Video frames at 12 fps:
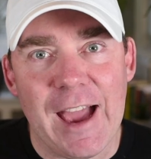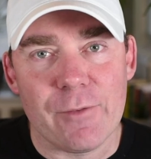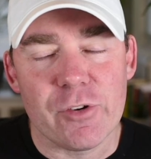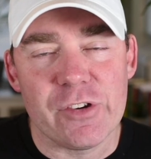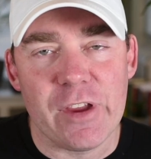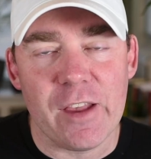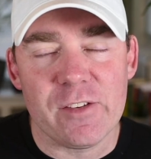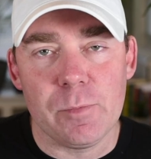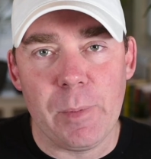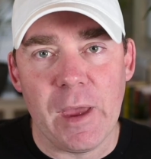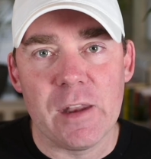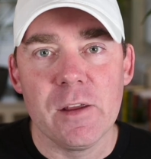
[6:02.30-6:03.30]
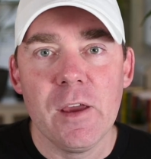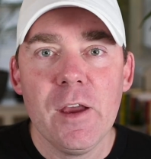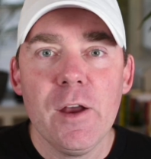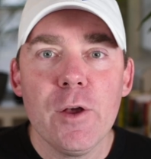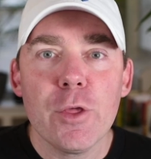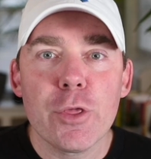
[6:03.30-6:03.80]
average guest spend.
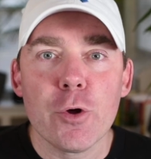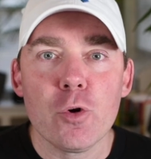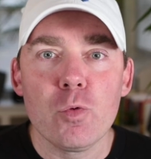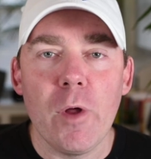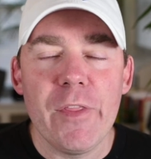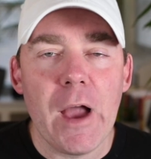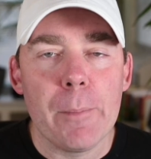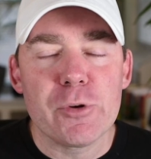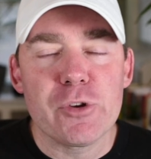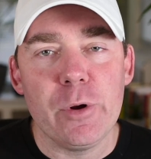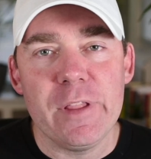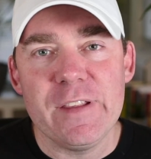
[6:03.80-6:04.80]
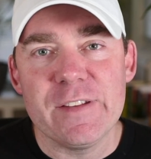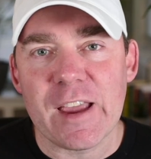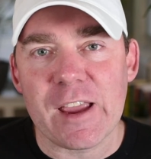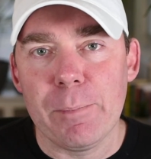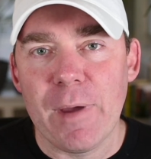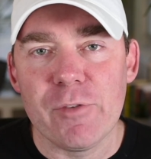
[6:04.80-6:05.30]
Third one, the opportunity is
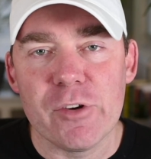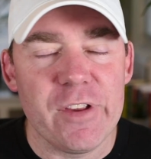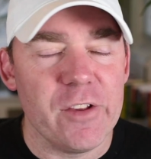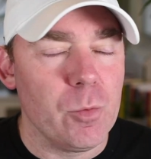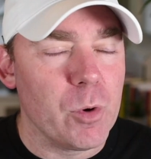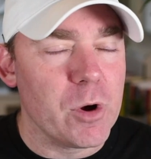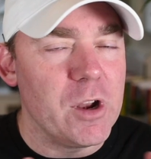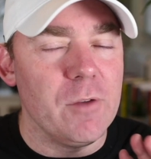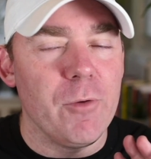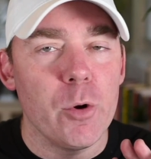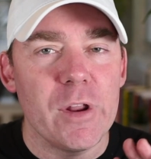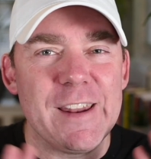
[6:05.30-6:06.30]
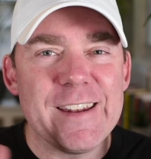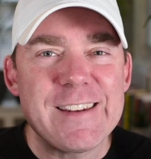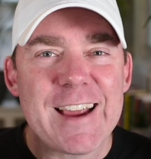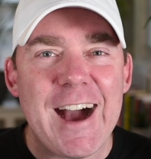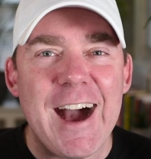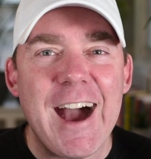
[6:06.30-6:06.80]
second beverage sales. And we're going to devote an
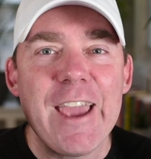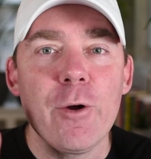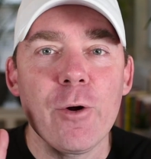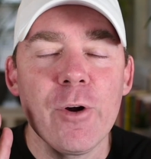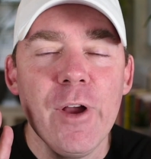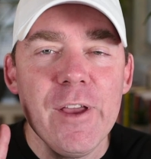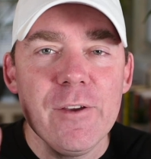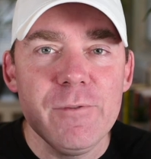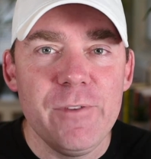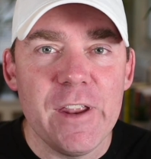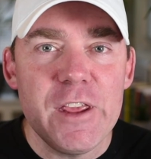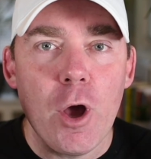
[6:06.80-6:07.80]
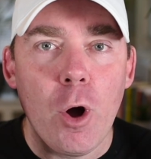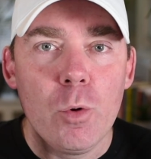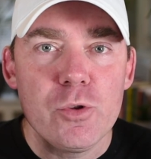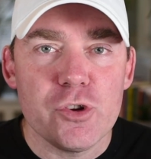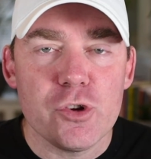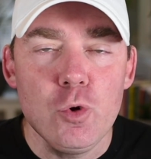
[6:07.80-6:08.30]
entire
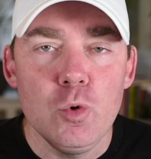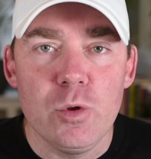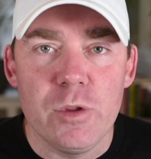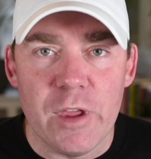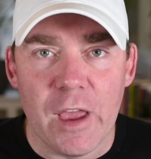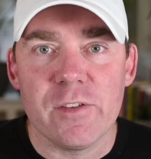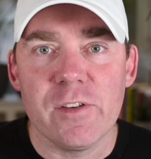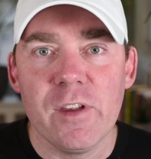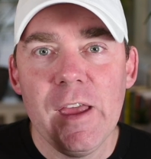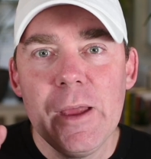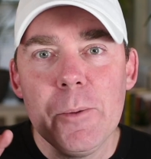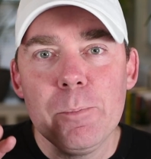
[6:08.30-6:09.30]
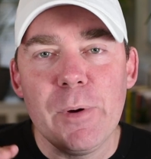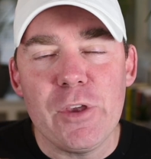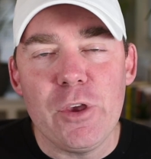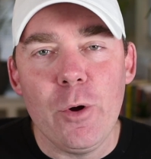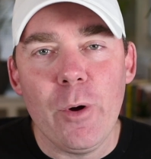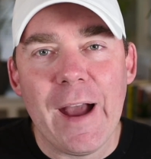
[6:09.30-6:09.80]
video to this. But
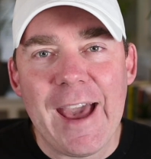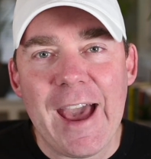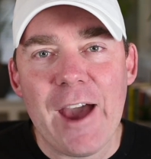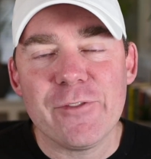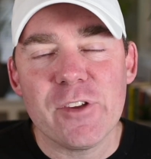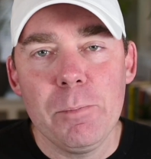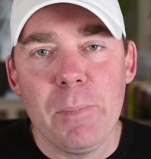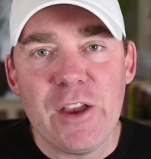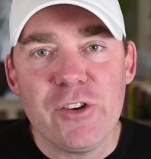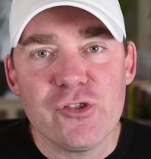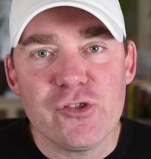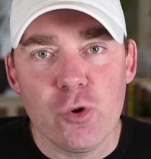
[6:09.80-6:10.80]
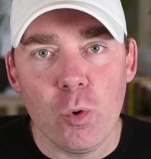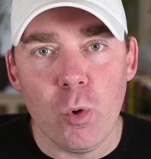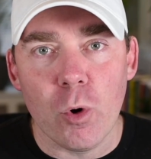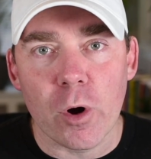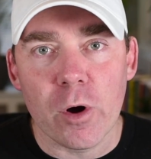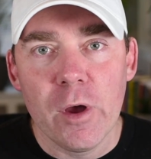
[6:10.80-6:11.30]
you have to make
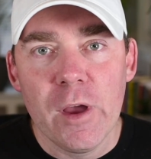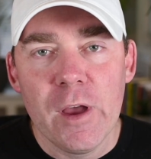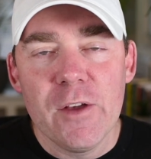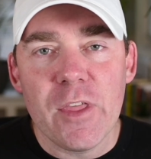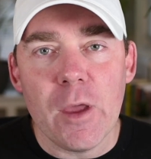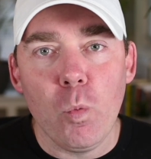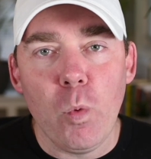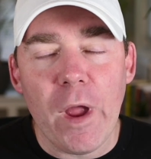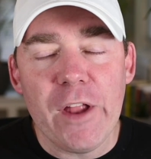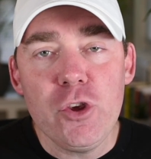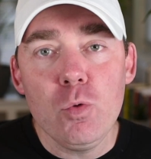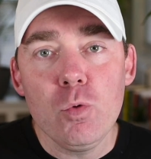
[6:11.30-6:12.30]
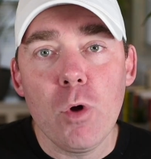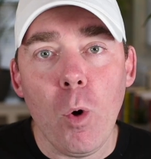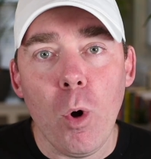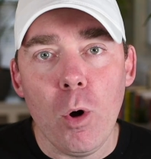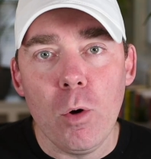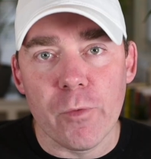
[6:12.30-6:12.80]
sure that when you
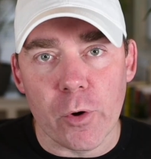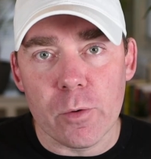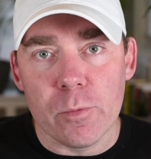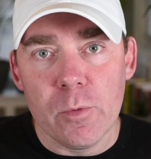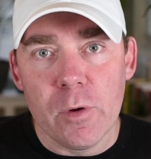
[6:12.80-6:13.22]
go over